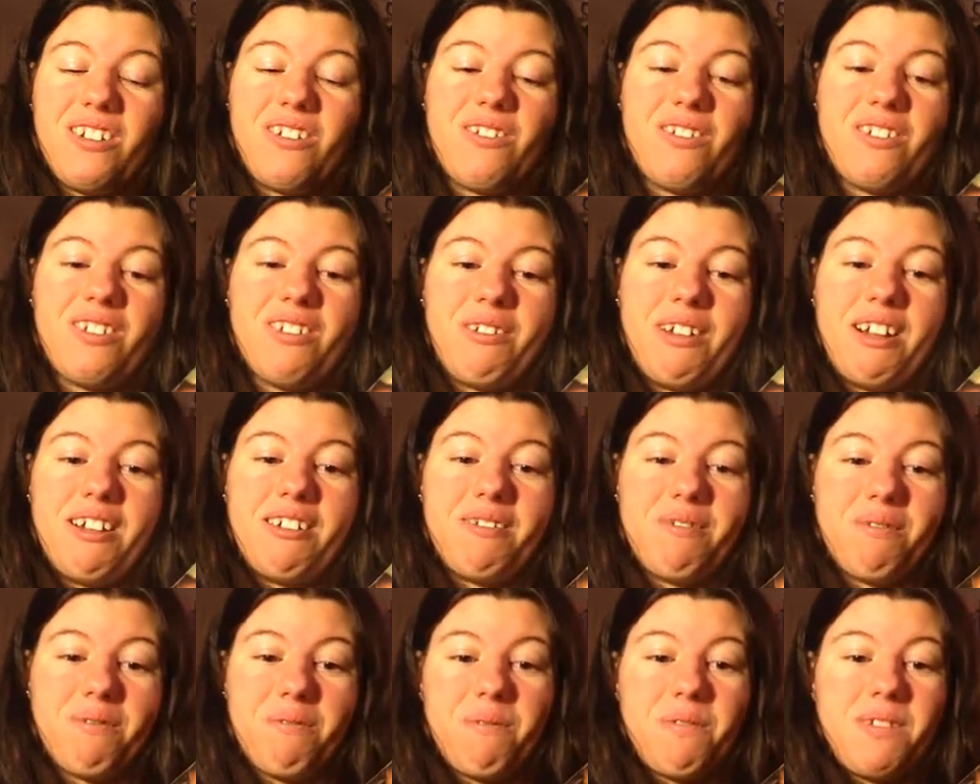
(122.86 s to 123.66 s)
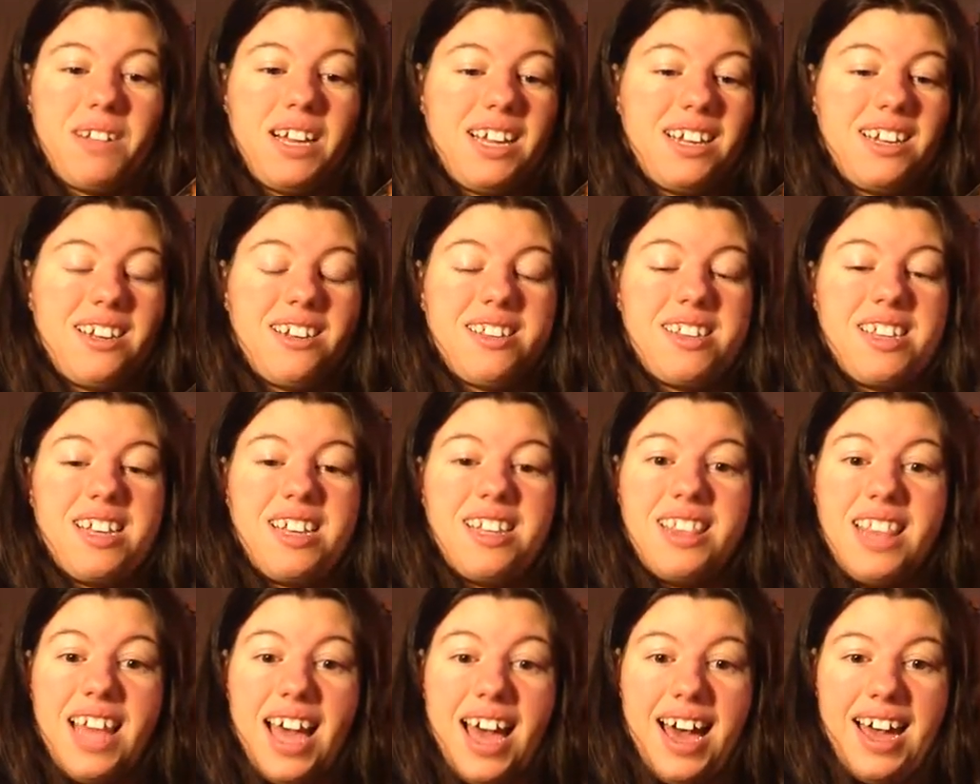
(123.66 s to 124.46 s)
cool to get to
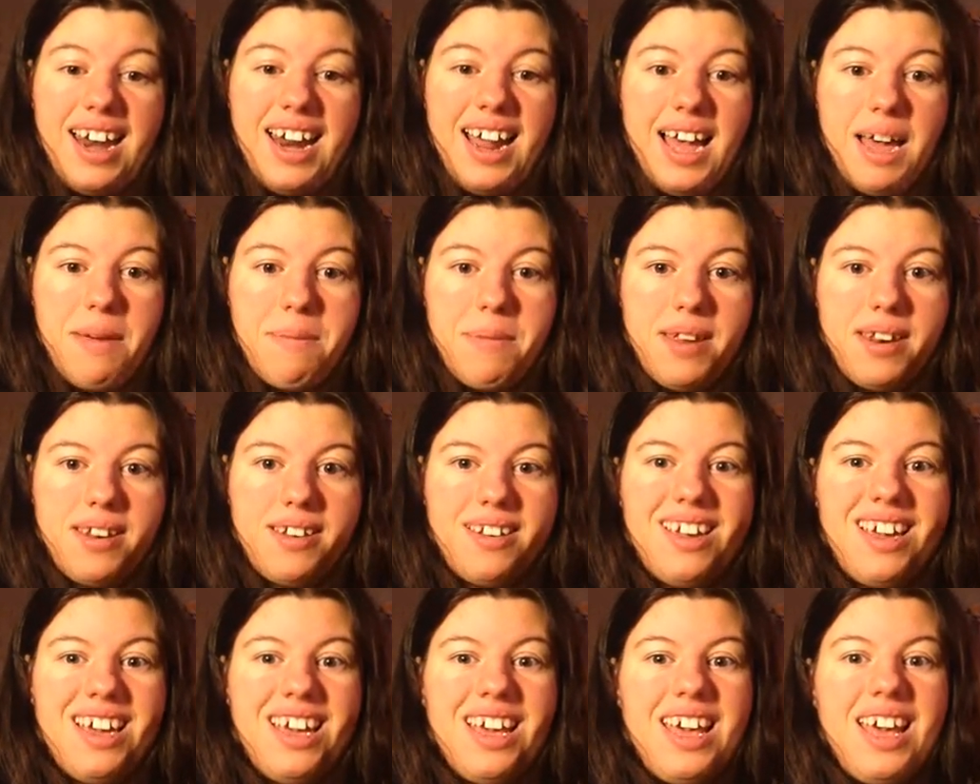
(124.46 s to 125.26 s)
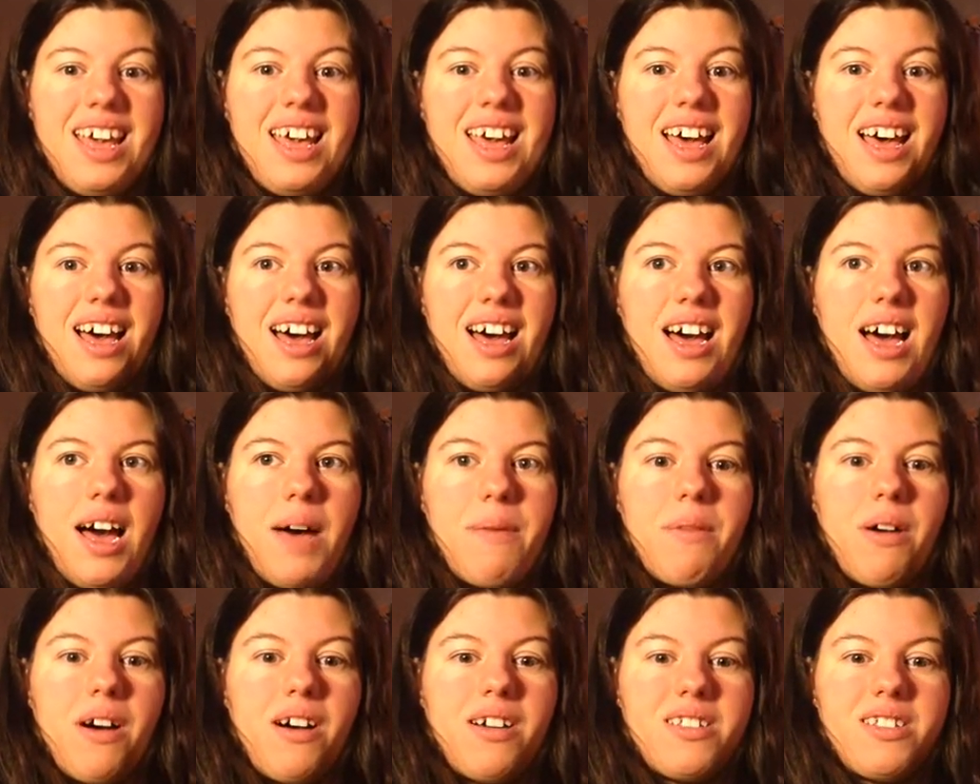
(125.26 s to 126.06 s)
see that happen.
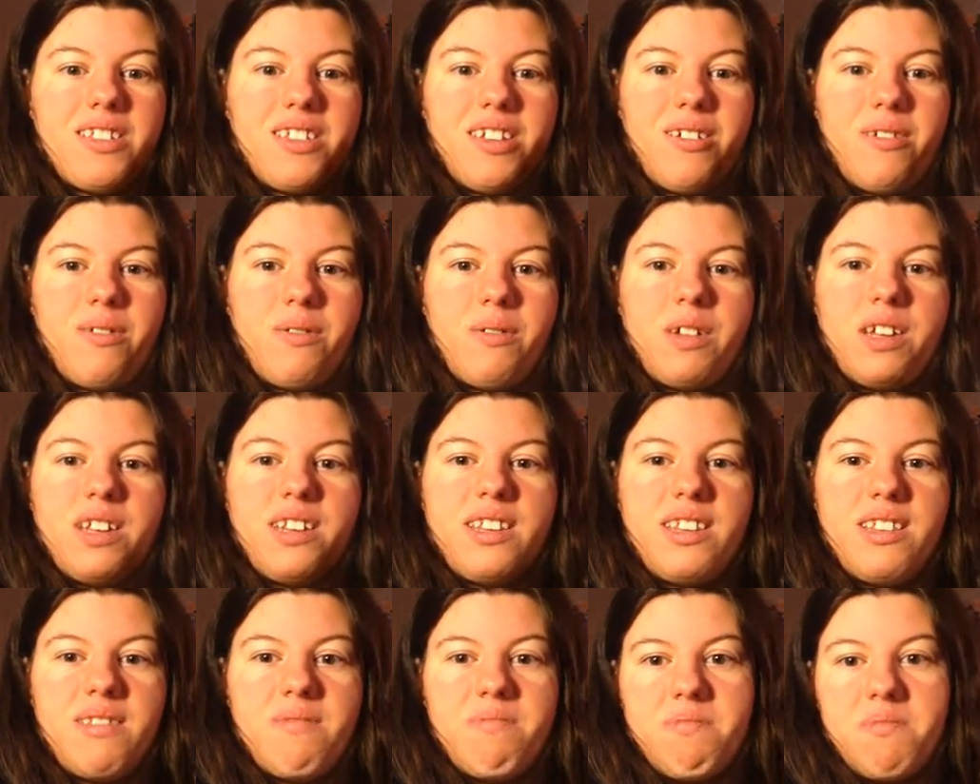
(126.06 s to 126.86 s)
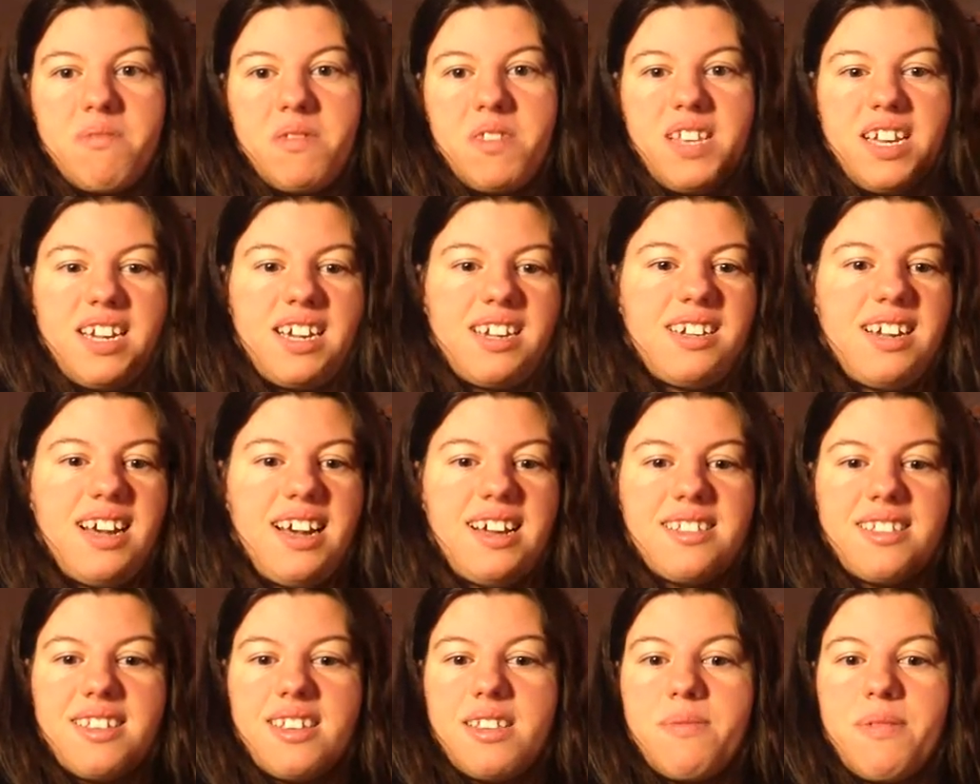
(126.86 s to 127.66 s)
Um, also, second
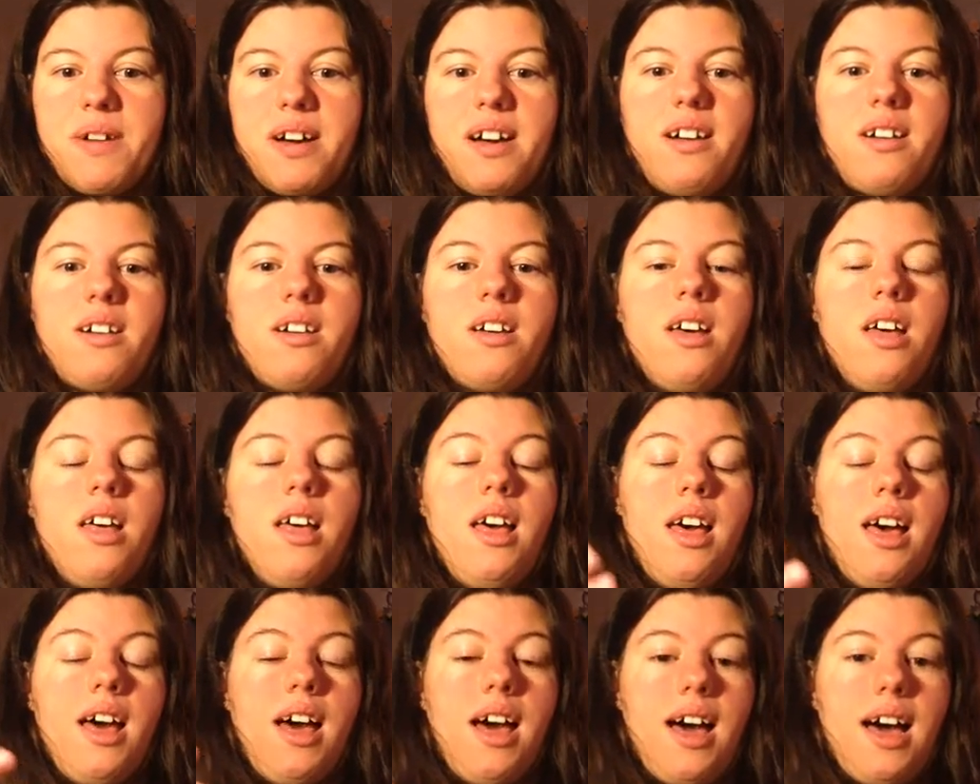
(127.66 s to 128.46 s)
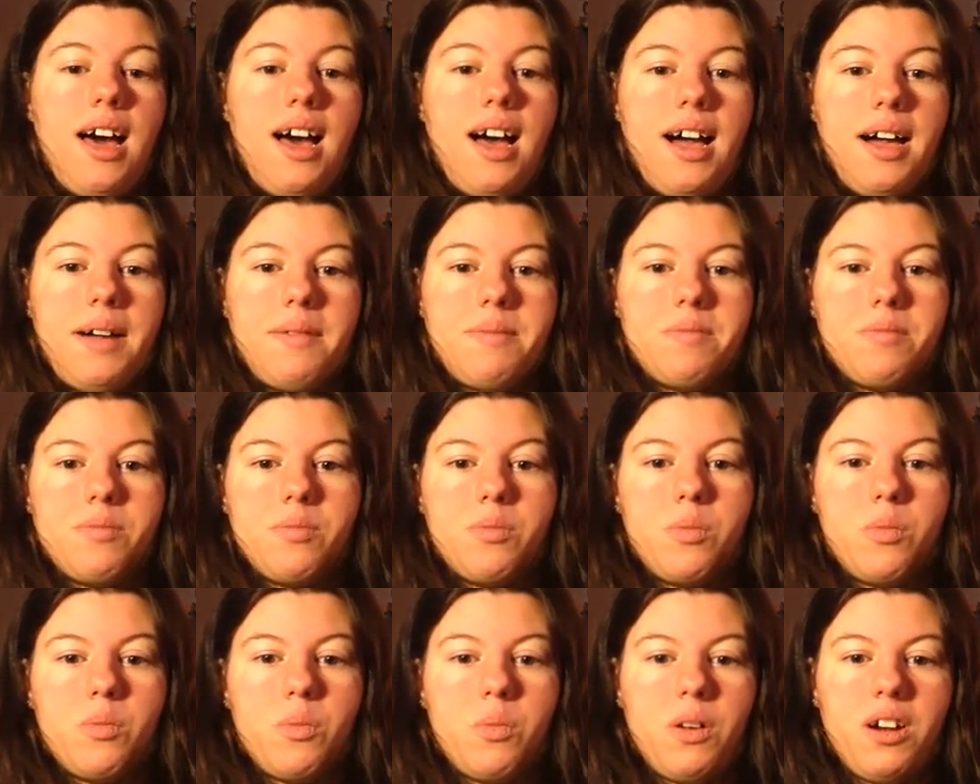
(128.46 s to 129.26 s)
task as well, um,
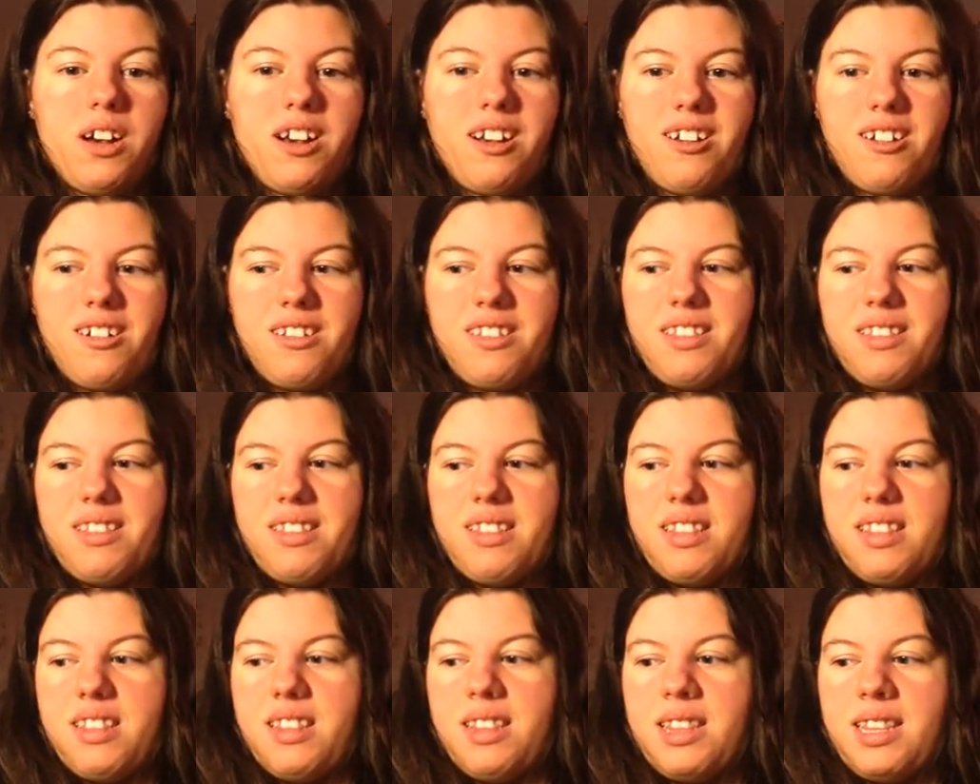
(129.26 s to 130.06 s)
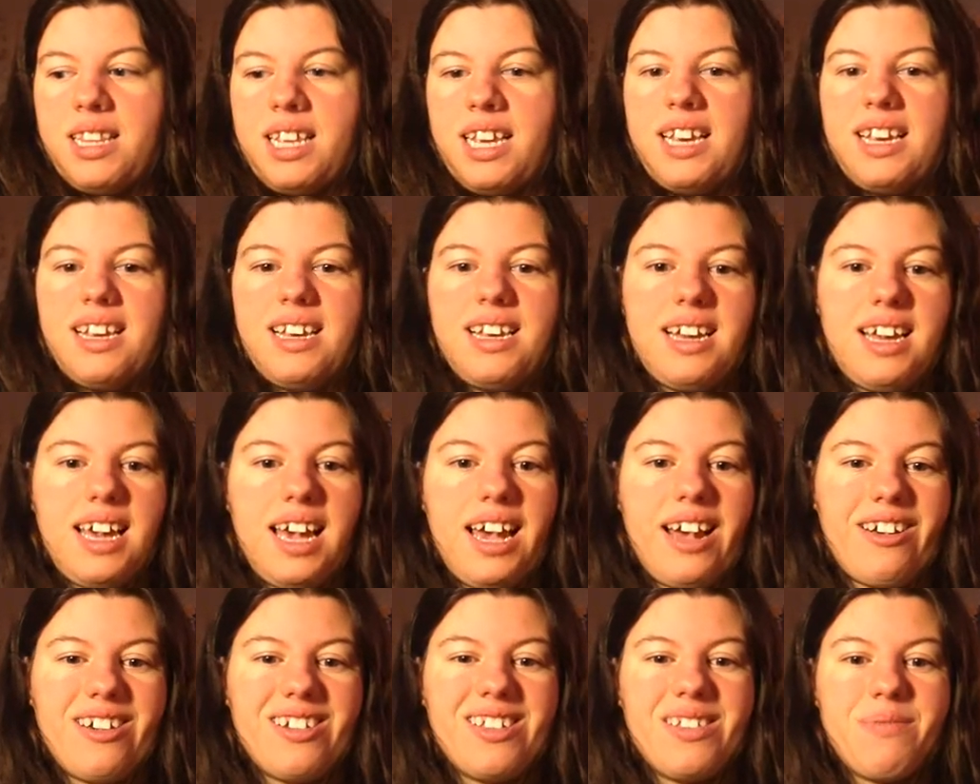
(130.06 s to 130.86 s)
where
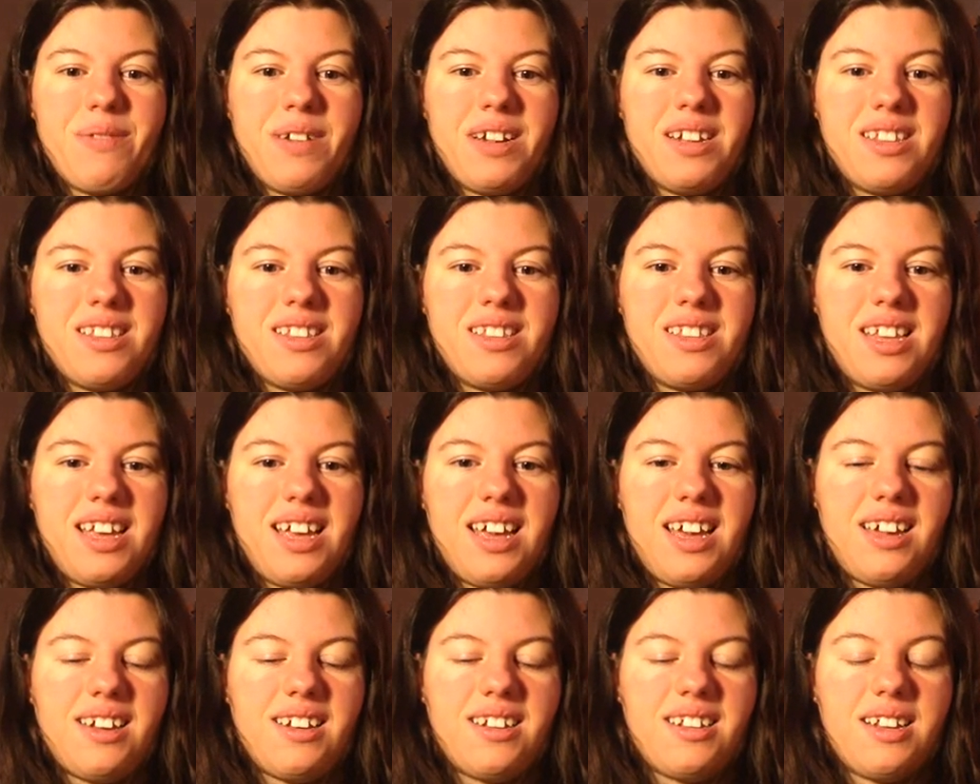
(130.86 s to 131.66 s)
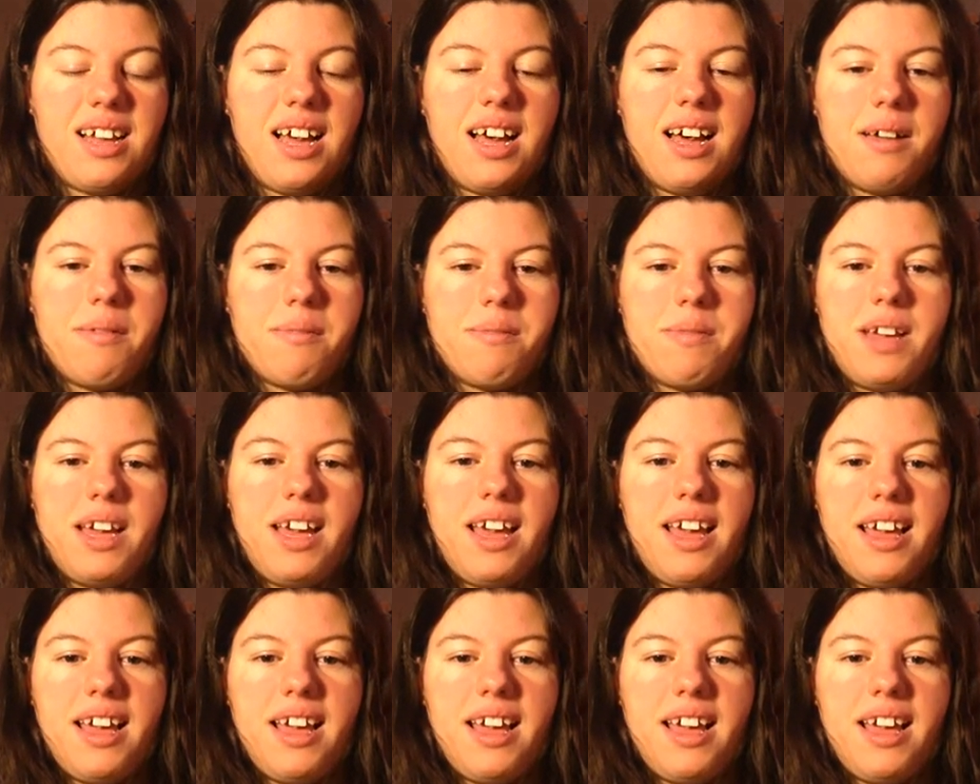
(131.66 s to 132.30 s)
Harry's friends and um,